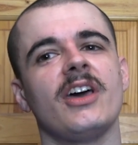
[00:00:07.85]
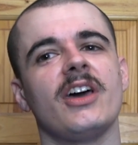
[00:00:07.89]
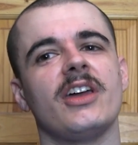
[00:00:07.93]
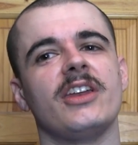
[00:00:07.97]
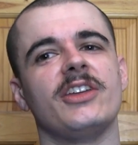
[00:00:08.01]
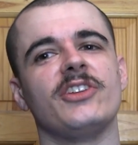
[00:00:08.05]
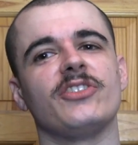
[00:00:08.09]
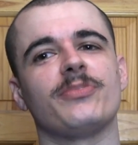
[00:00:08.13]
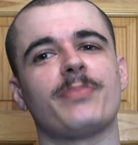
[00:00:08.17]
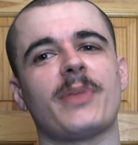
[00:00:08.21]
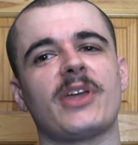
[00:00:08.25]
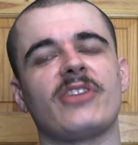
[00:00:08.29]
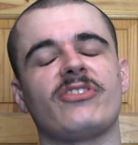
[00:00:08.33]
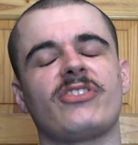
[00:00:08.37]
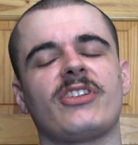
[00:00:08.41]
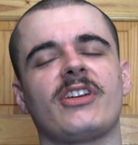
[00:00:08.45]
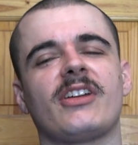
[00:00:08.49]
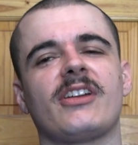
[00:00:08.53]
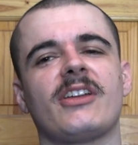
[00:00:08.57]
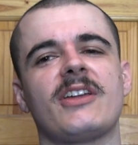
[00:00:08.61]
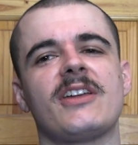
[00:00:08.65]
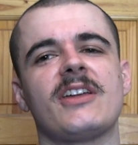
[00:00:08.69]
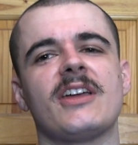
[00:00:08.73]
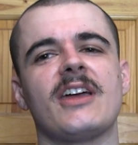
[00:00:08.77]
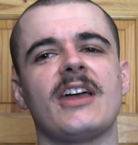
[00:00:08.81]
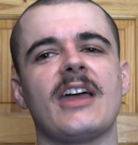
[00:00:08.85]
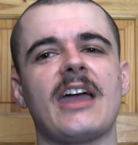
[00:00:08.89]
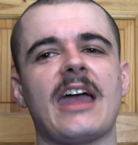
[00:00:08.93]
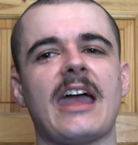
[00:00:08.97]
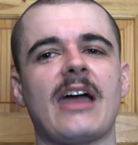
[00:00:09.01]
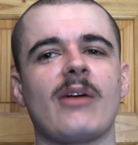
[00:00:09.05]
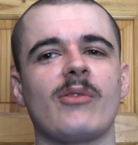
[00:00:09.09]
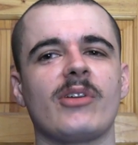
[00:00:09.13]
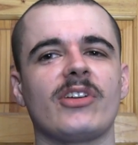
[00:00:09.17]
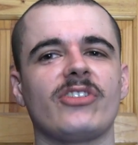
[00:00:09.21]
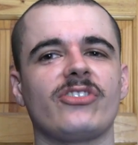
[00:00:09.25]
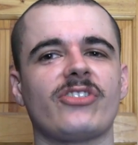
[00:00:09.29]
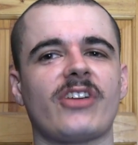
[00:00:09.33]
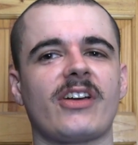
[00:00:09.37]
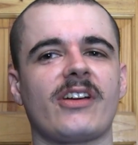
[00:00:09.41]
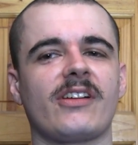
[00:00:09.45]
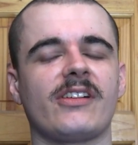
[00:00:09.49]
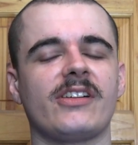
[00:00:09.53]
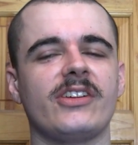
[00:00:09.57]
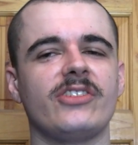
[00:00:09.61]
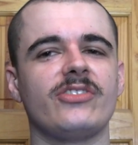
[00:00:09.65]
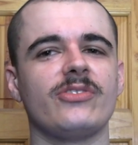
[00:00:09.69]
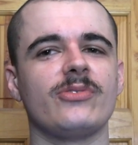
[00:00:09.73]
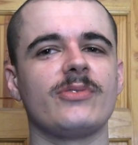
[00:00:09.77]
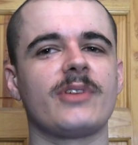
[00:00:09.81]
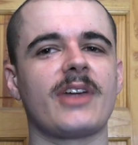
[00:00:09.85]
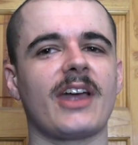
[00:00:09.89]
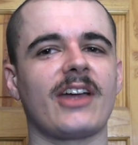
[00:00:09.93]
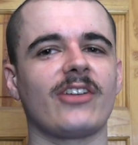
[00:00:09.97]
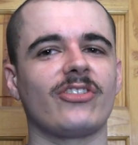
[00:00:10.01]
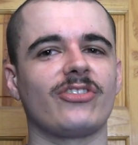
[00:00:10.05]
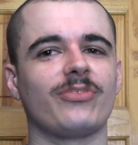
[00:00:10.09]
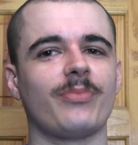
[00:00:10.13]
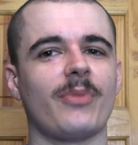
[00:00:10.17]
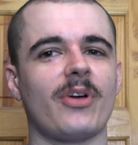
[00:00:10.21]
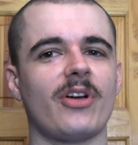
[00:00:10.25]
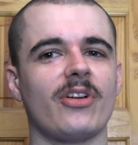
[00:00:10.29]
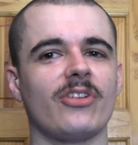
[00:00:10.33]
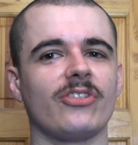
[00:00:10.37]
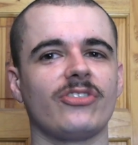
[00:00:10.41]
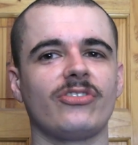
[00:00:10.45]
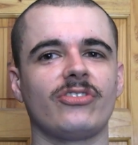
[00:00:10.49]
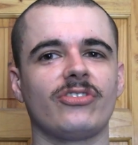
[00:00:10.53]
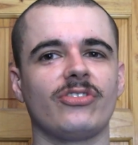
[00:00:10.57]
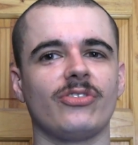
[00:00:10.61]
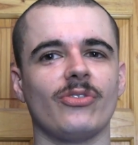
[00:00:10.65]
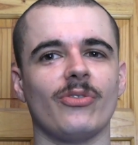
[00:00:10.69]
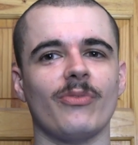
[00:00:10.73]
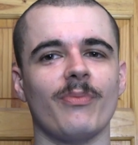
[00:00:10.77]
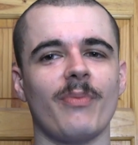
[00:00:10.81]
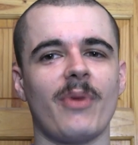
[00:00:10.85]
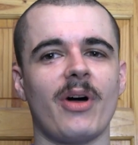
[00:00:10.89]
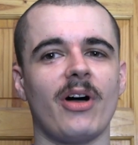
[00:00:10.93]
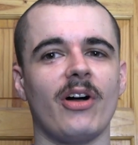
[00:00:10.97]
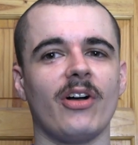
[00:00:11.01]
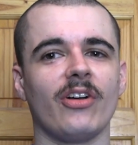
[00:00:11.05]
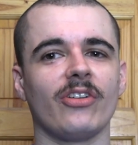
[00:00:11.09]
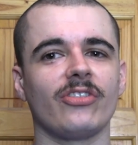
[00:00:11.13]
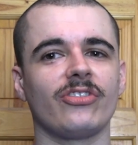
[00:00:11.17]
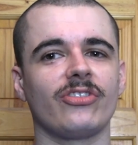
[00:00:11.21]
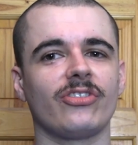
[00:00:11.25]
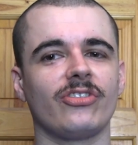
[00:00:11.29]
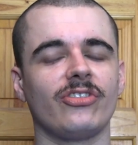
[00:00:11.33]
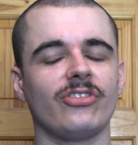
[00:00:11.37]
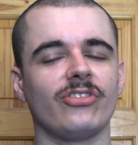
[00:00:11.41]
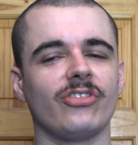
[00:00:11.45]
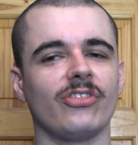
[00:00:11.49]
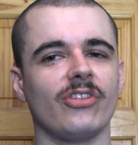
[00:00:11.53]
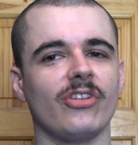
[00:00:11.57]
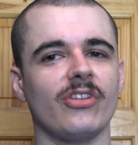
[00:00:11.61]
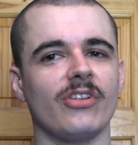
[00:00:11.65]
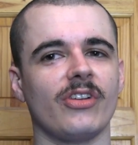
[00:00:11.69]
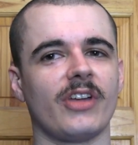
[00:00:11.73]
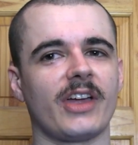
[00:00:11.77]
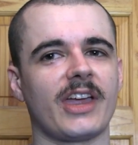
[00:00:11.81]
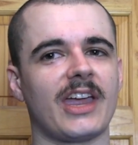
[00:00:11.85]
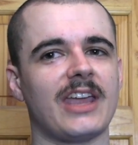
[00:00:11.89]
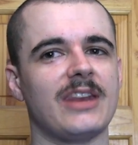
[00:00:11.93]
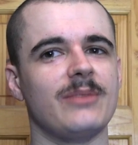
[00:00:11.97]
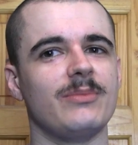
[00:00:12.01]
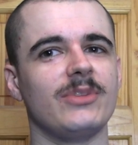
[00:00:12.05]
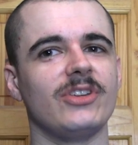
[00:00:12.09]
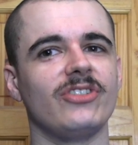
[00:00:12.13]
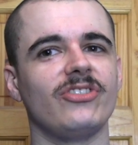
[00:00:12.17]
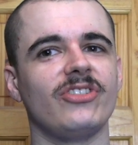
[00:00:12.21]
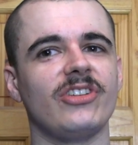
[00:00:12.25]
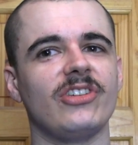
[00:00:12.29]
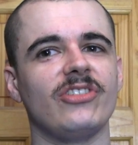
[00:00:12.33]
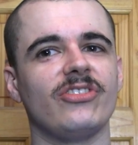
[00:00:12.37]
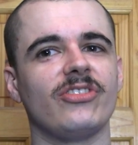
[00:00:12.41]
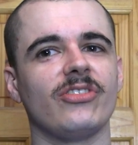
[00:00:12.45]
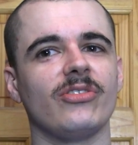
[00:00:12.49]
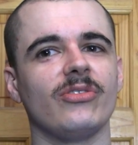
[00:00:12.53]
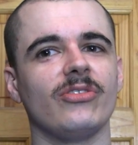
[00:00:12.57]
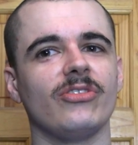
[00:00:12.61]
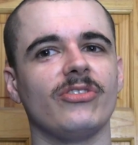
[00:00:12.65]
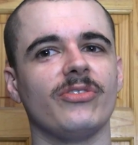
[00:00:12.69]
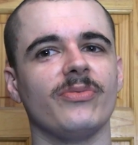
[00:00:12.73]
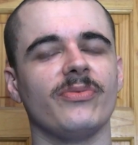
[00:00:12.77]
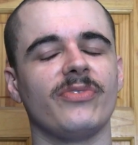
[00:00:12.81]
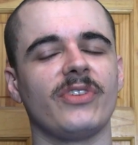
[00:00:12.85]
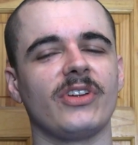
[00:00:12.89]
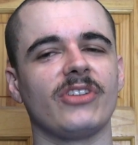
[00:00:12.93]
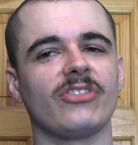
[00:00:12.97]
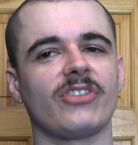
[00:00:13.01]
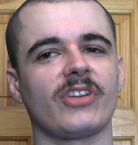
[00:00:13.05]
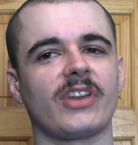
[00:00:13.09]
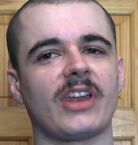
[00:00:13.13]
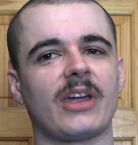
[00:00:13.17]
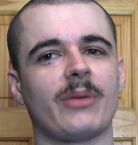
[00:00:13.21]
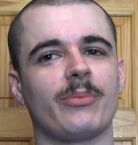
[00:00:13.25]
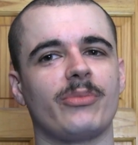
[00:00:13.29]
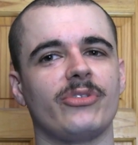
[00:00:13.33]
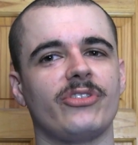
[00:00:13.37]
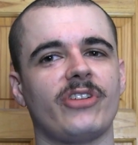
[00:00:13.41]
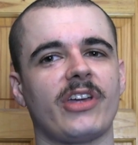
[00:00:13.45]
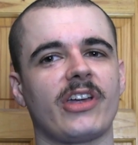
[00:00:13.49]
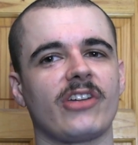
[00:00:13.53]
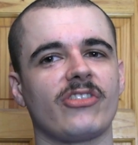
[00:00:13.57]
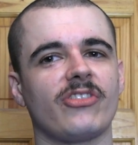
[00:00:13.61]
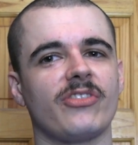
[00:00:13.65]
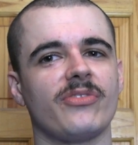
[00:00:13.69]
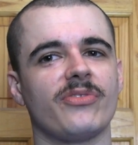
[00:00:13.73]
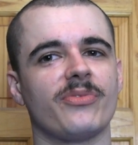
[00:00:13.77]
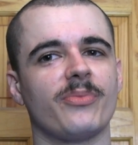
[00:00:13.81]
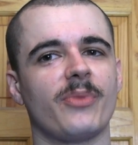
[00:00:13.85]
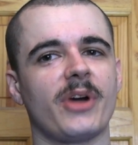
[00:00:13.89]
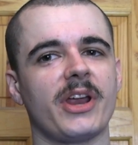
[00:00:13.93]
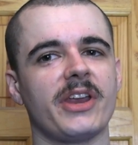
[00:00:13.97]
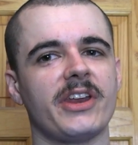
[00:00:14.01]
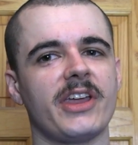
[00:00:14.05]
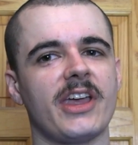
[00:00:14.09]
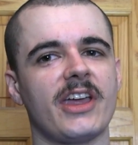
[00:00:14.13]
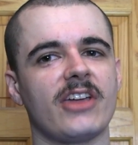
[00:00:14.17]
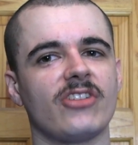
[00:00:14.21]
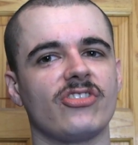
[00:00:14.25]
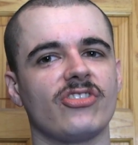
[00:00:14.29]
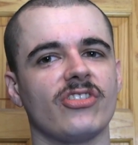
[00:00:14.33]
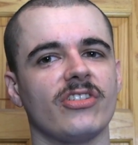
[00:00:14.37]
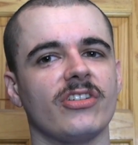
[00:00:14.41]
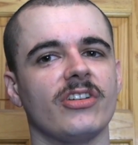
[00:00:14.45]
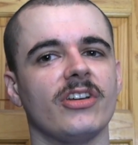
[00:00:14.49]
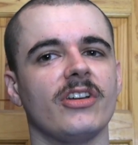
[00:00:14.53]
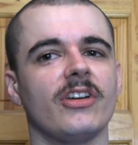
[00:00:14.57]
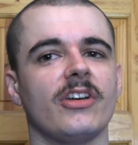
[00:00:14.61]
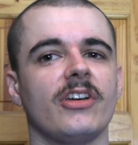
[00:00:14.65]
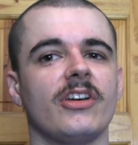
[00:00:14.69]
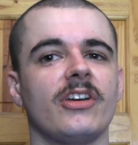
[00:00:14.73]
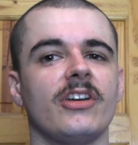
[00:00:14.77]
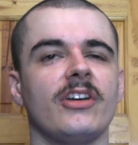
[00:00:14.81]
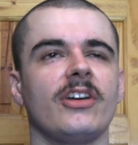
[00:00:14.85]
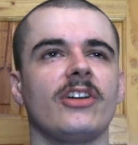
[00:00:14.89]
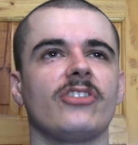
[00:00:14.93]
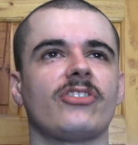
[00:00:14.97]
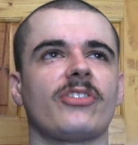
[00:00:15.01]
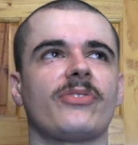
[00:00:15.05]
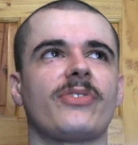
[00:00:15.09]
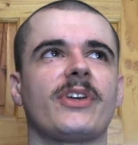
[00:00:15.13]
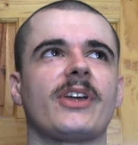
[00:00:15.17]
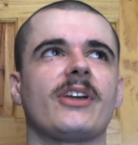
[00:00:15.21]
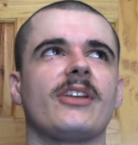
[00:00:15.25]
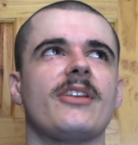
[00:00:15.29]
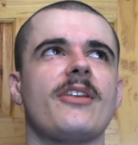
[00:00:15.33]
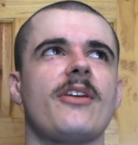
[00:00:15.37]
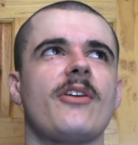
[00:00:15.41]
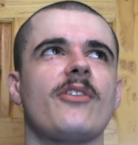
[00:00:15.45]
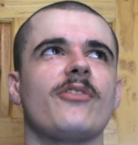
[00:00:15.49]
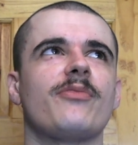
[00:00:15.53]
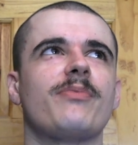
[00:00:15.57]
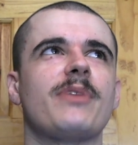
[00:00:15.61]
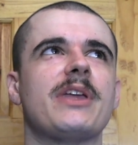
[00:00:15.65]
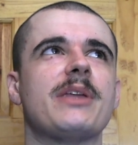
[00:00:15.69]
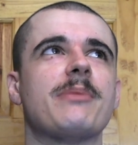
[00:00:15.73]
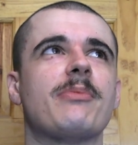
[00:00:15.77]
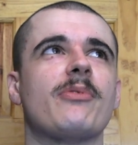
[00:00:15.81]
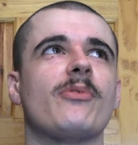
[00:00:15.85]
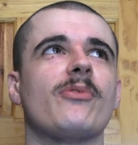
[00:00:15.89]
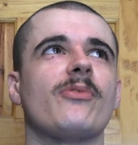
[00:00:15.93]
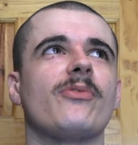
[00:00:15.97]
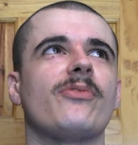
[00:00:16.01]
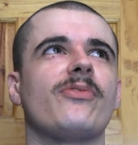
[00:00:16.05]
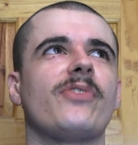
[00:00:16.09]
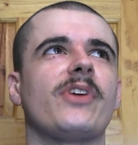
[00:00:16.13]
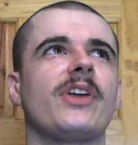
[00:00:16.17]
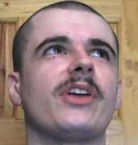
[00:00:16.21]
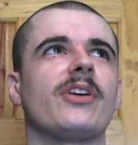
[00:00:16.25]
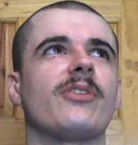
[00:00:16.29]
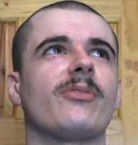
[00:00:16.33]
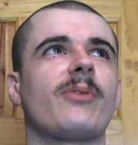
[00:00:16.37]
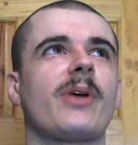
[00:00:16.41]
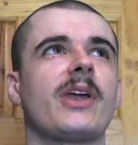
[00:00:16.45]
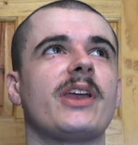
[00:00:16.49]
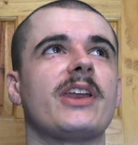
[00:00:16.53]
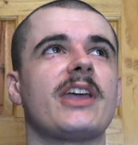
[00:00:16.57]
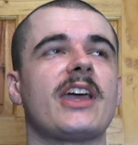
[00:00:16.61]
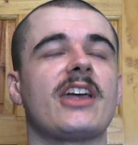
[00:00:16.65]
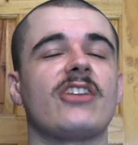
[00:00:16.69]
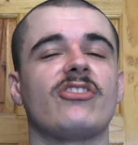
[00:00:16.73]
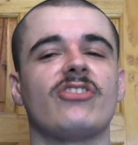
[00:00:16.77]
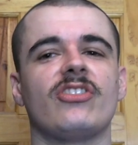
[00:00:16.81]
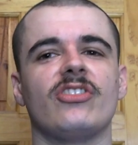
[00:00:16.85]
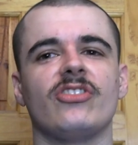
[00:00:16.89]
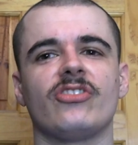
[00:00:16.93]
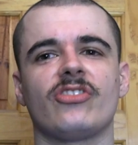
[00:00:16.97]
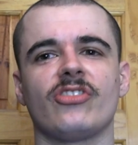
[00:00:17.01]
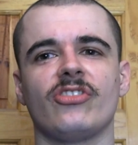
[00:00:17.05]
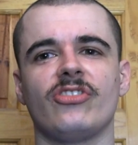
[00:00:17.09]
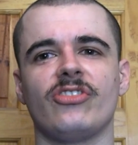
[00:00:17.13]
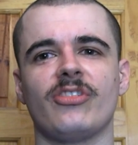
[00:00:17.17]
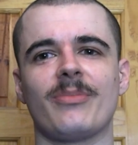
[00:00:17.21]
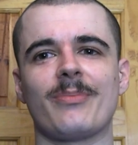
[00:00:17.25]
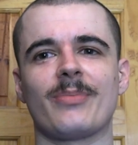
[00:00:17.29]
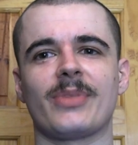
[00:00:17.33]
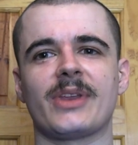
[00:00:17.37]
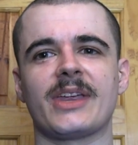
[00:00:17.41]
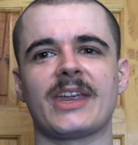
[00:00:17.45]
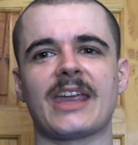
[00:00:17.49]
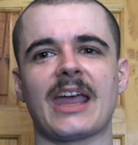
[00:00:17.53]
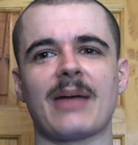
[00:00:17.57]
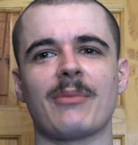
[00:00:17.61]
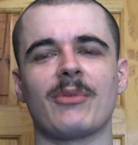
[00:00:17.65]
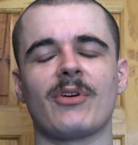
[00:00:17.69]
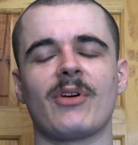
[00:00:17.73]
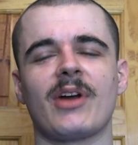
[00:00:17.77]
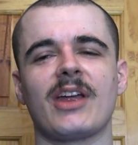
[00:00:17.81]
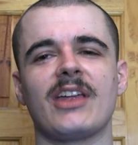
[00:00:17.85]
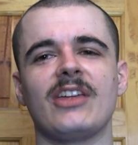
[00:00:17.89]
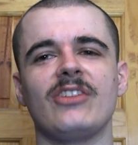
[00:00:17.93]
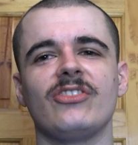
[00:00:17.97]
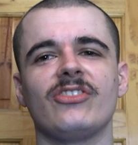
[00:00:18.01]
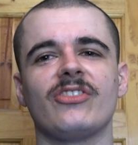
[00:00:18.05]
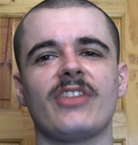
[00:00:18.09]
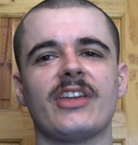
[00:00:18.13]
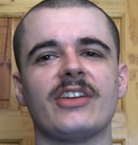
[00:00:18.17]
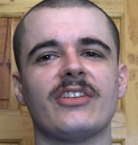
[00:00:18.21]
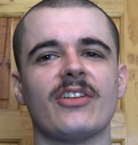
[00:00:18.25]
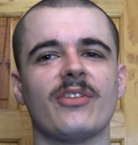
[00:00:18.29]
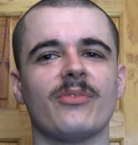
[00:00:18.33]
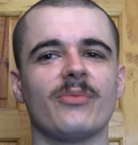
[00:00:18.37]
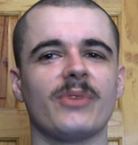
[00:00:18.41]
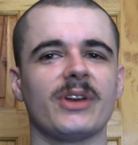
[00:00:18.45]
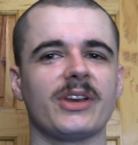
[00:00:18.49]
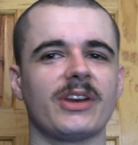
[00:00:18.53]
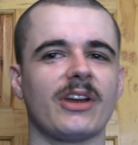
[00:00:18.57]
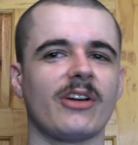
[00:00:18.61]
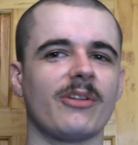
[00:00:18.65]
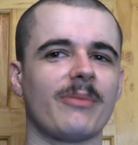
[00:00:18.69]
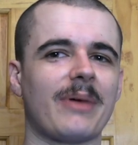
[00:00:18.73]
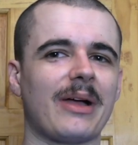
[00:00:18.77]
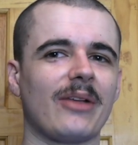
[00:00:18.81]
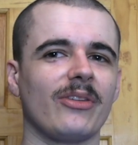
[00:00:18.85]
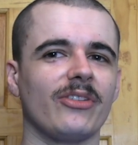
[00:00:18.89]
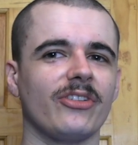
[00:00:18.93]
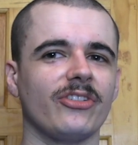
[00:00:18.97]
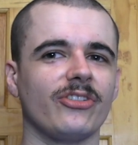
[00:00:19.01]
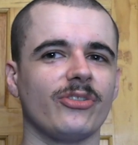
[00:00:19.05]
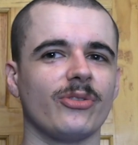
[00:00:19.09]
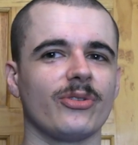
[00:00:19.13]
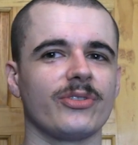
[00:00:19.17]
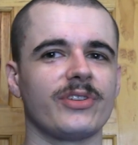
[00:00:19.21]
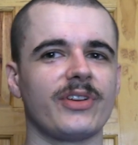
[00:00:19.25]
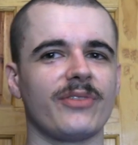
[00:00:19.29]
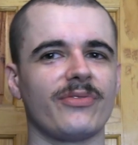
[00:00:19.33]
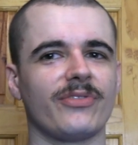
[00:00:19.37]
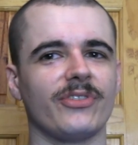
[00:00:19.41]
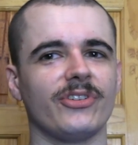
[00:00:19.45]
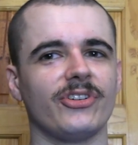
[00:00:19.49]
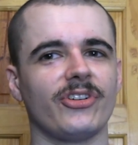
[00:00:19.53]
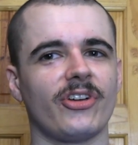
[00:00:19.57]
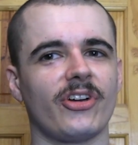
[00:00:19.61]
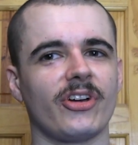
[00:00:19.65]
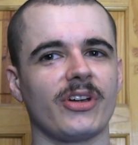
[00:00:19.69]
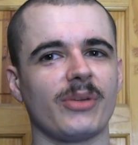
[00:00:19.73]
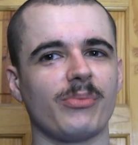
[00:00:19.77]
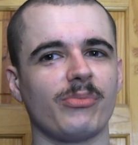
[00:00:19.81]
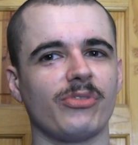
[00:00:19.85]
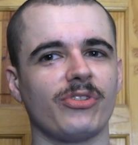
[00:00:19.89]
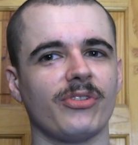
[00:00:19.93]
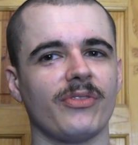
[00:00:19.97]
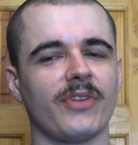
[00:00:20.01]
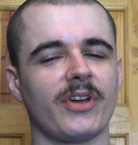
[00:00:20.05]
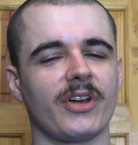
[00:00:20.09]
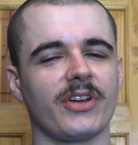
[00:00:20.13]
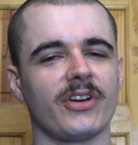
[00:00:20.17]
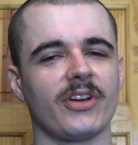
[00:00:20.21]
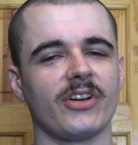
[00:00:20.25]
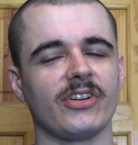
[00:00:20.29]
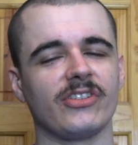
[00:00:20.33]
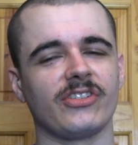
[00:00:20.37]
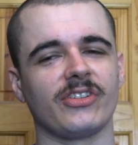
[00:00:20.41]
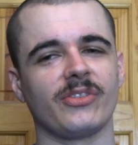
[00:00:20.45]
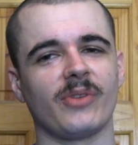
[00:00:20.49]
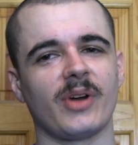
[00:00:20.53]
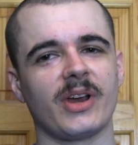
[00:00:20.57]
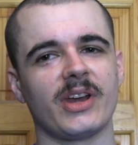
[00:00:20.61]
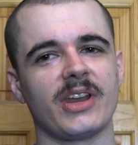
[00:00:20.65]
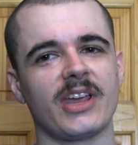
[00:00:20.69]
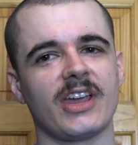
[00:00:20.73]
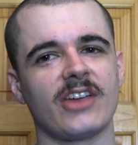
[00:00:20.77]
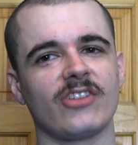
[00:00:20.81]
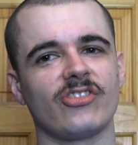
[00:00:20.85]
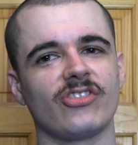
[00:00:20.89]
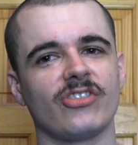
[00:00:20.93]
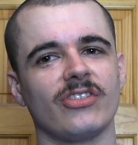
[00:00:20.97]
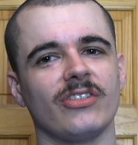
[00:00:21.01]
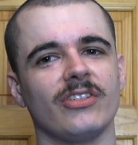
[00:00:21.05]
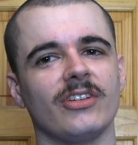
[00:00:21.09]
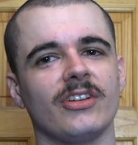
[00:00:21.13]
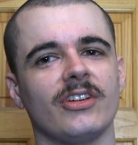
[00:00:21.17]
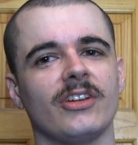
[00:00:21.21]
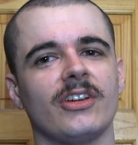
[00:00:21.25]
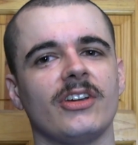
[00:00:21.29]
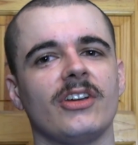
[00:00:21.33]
And it's basically, how exactly do gas masks or masks and like NBC suits and things like that protect you from radiation? Because I think a lot of people think radiation is just simply gamma rays, they don't really know about the sort of different types of ionizing radiation.